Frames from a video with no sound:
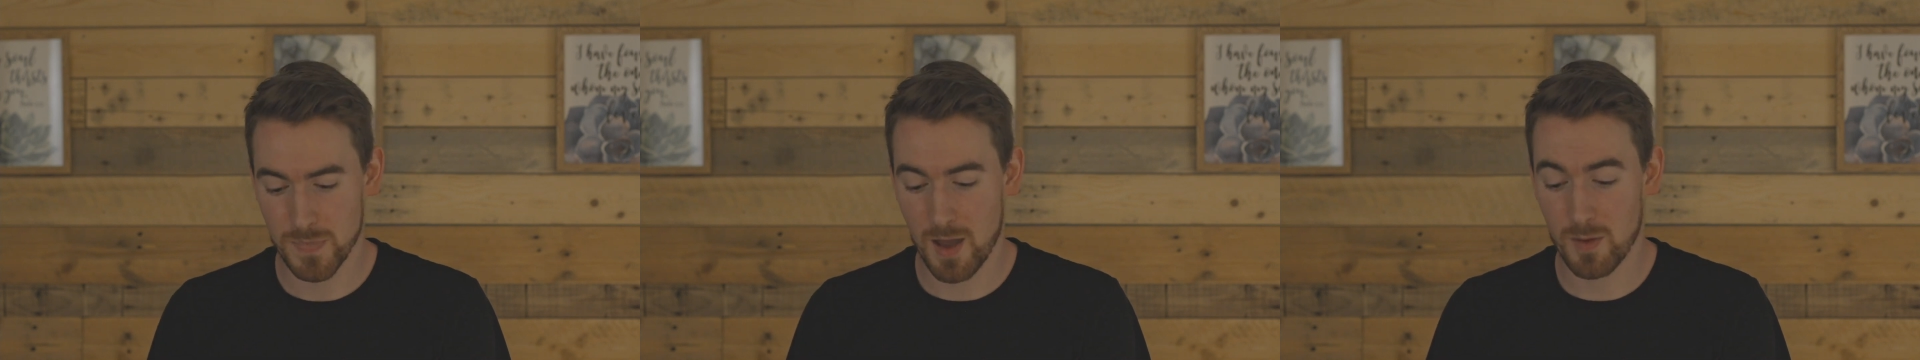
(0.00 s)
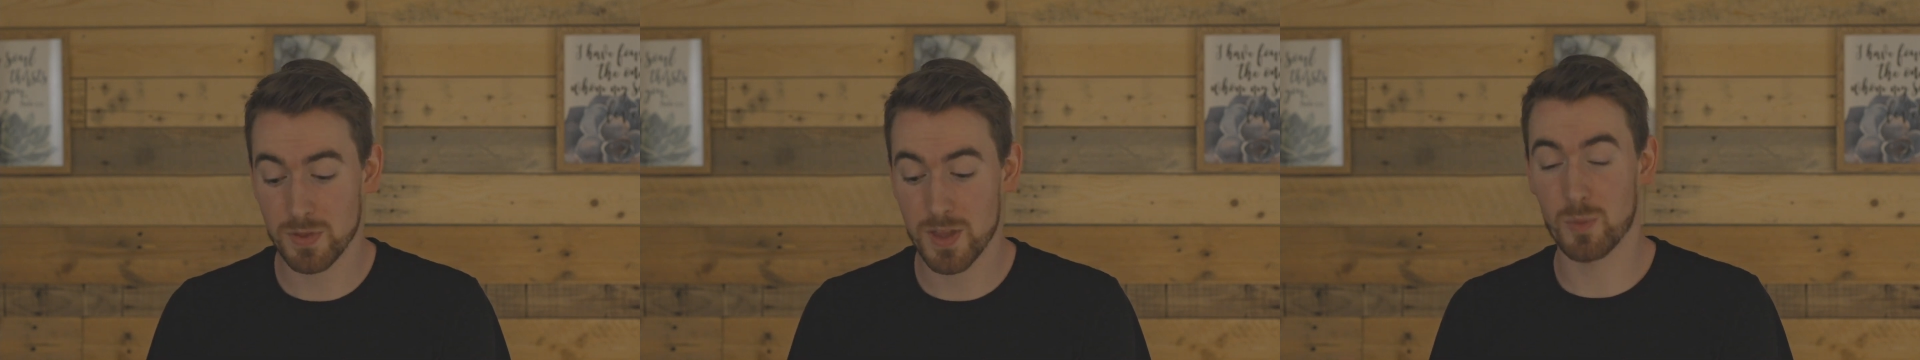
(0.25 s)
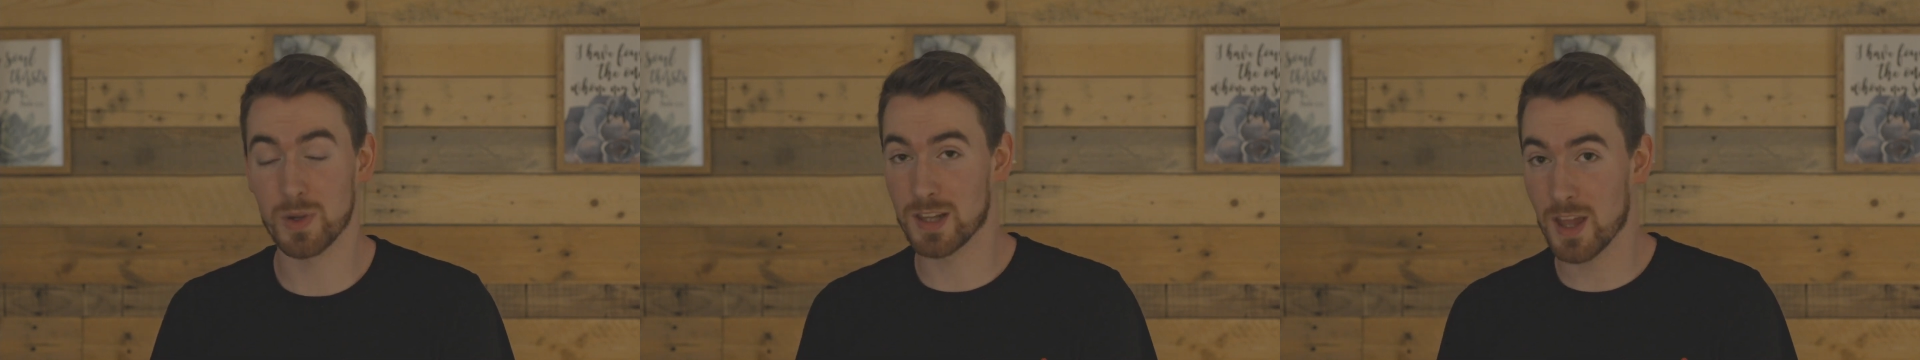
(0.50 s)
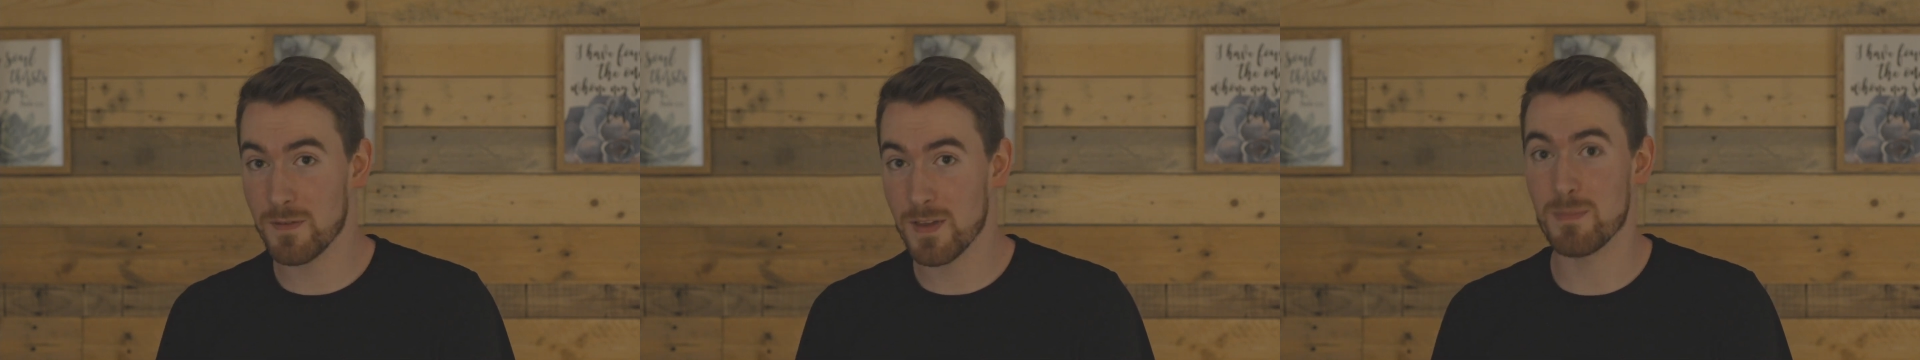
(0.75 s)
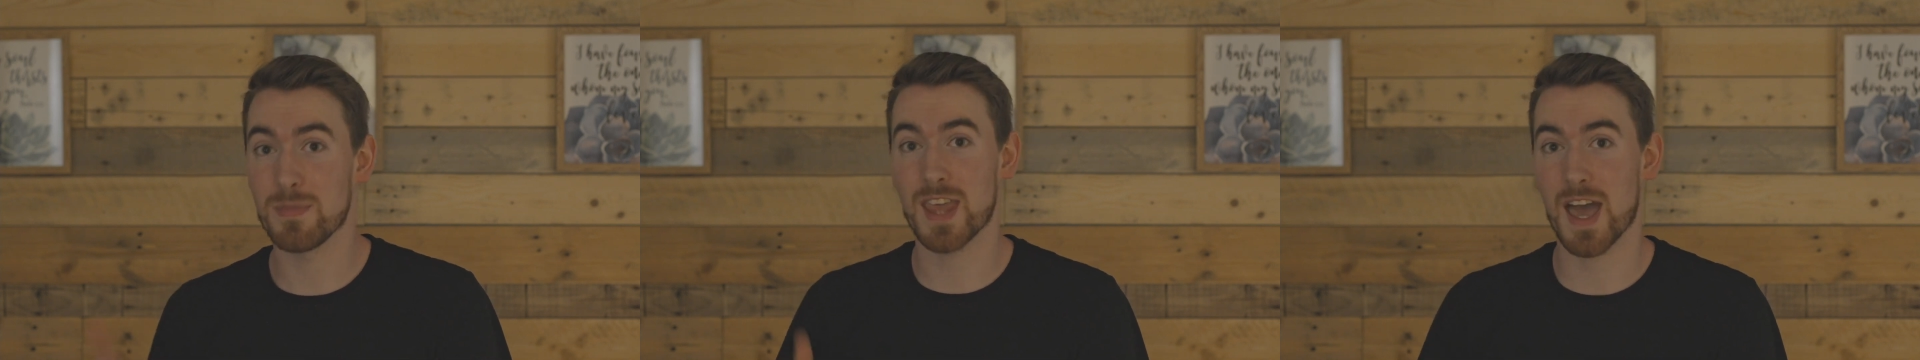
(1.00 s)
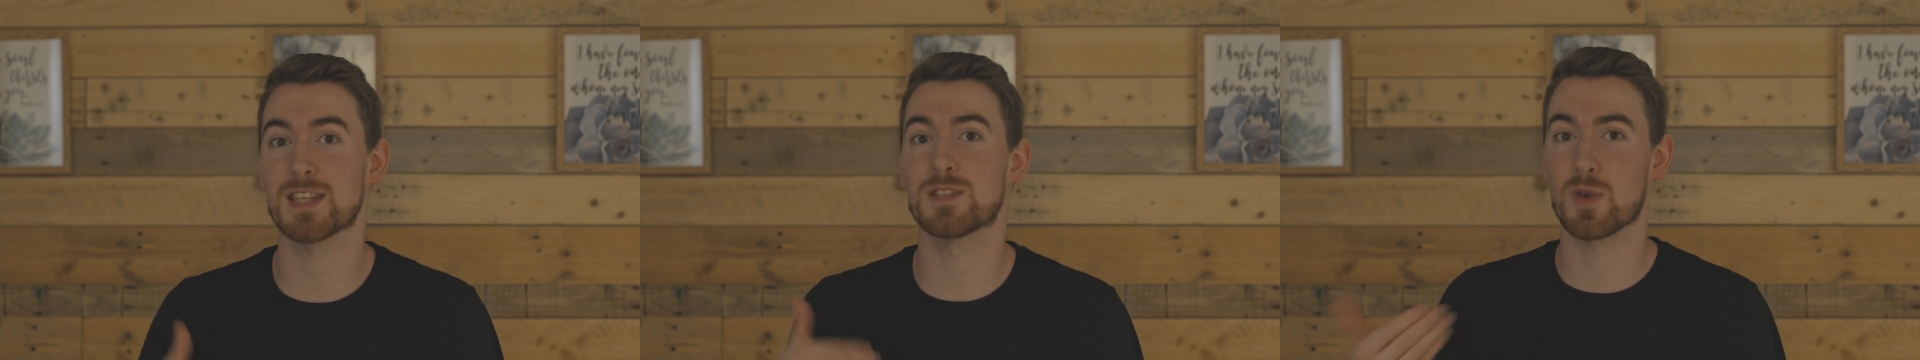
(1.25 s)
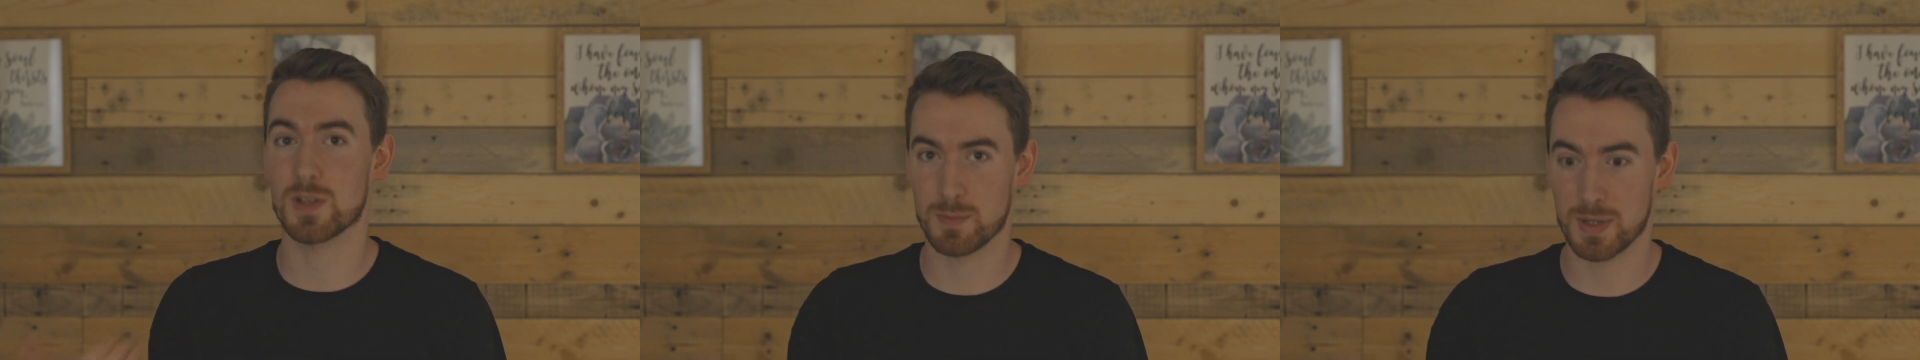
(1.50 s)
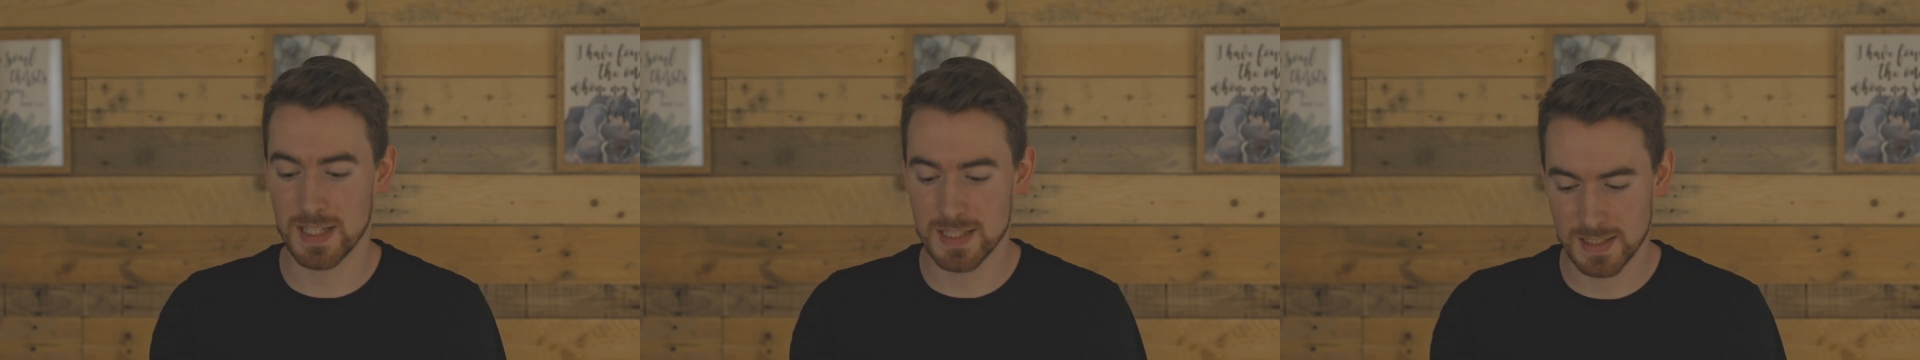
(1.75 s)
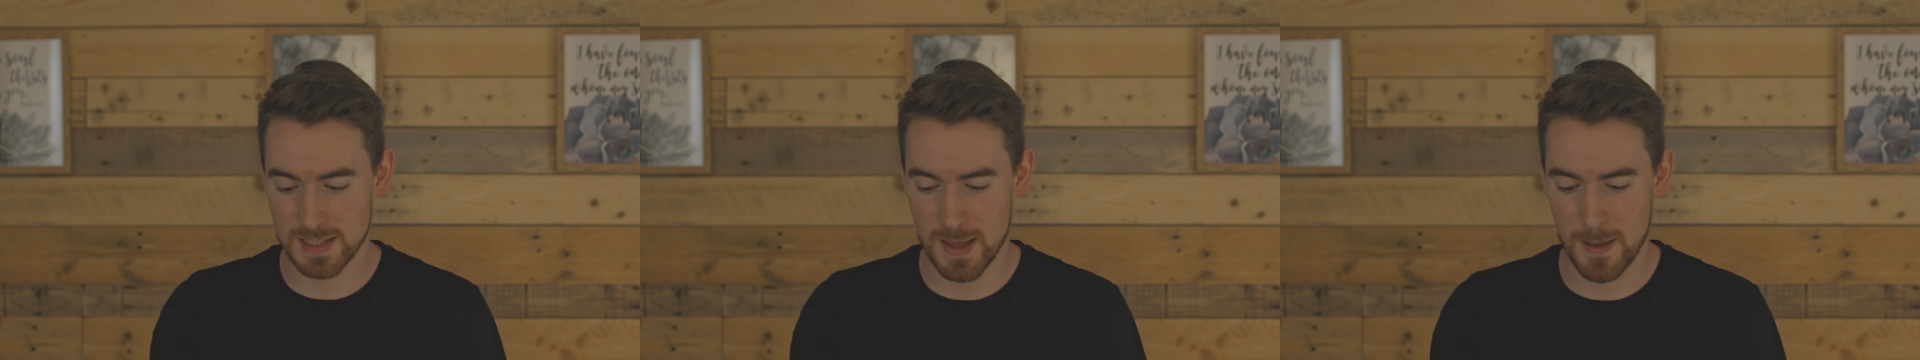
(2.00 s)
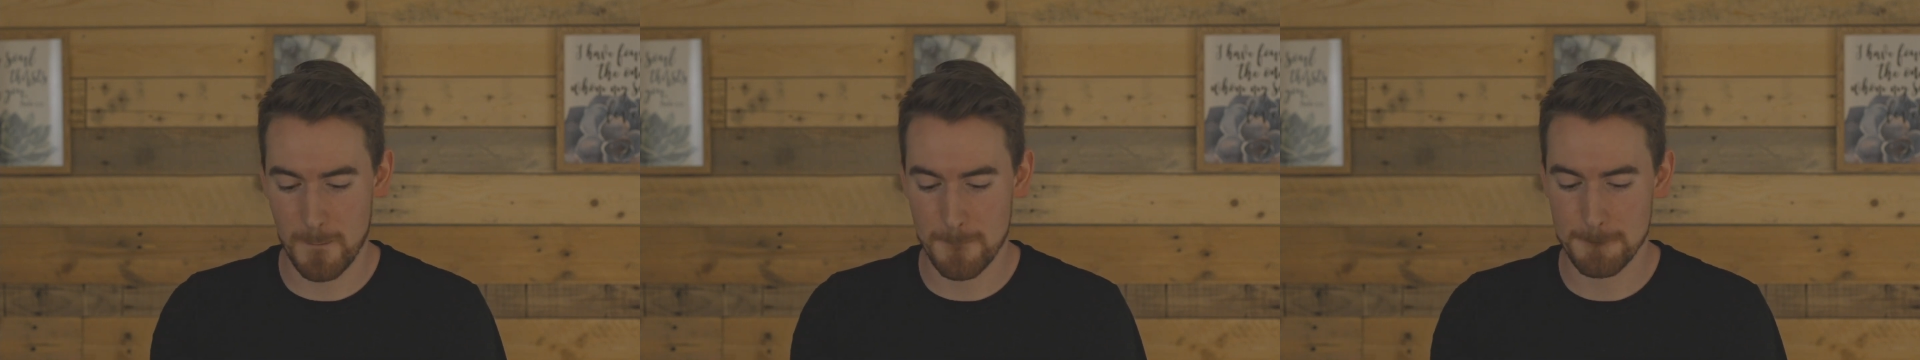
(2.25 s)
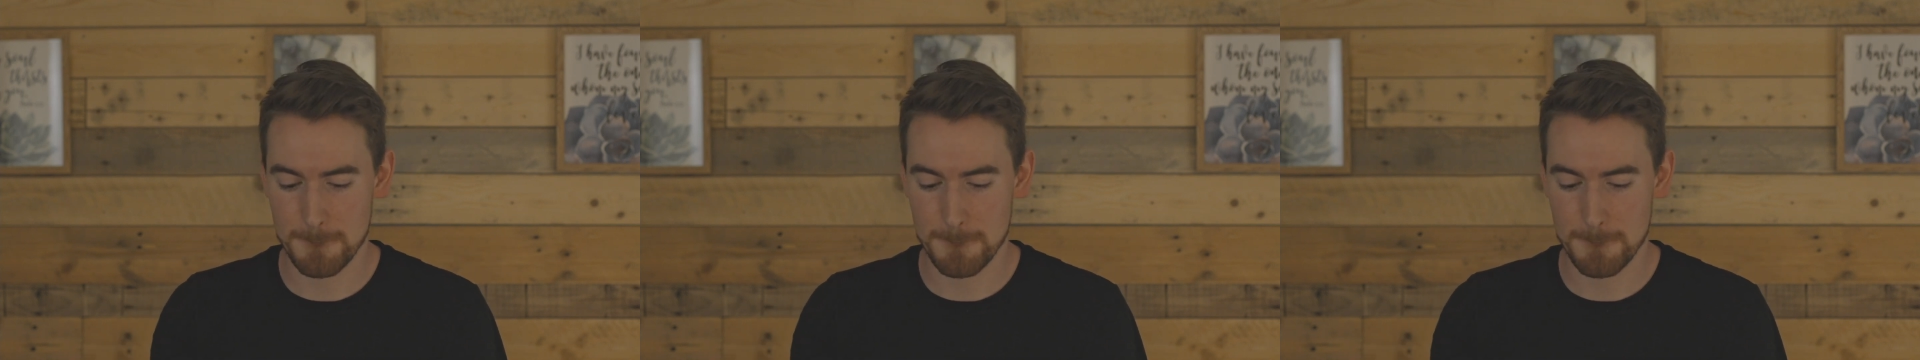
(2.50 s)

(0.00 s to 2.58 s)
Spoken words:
and then we love him, that's what's pleasing to him.